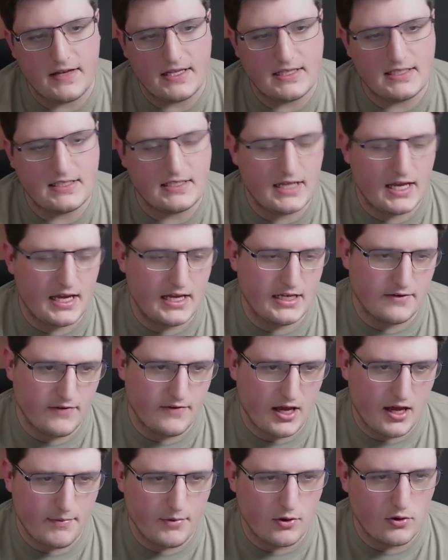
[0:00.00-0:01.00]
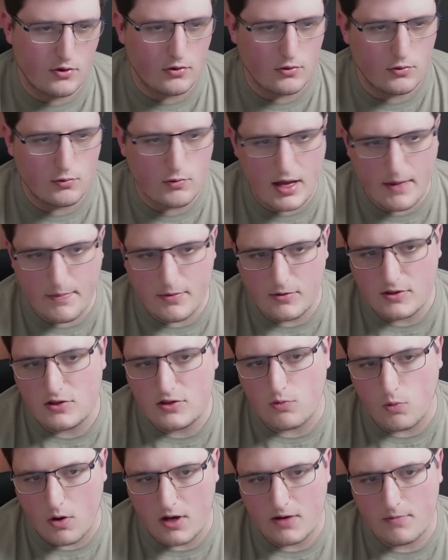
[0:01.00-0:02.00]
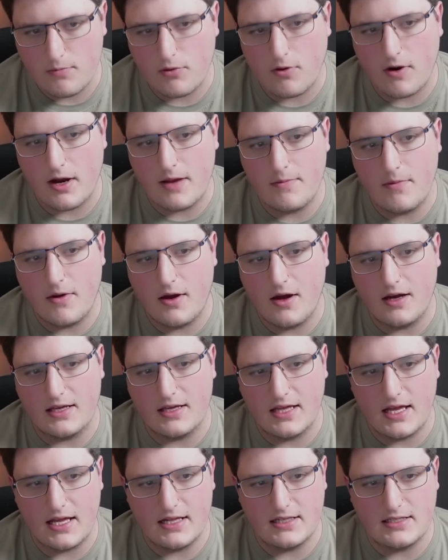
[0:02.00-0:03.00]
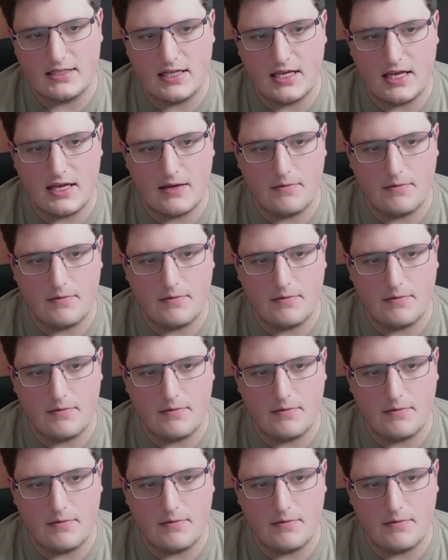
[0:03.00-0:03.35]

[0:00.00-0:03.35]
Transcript: instead of armor or weapons, one Primarch gets the